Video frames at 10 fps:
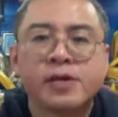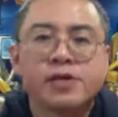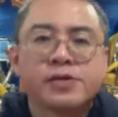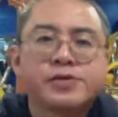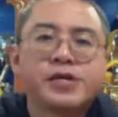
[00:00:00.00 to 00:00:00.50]

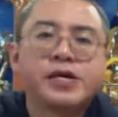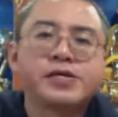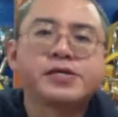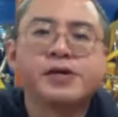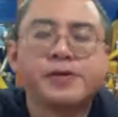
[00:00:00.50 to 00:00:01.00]
So that
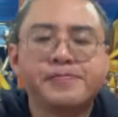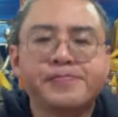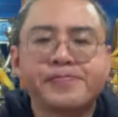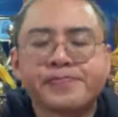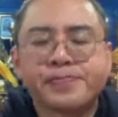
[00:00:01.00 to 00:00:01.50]
is
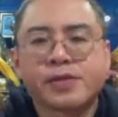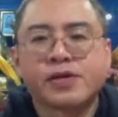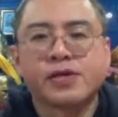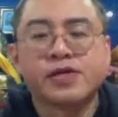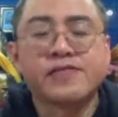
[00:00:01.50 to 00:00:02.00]

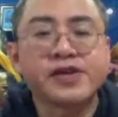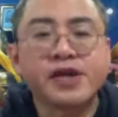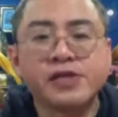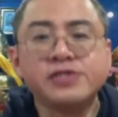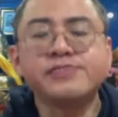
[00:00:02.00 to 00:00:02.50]
loving
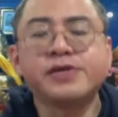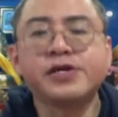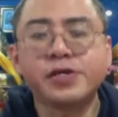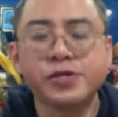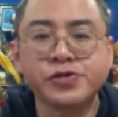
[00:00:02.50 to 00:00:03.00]
kindness
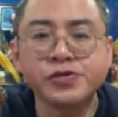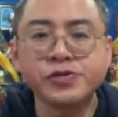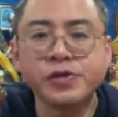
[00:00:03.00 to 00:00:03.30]
meditation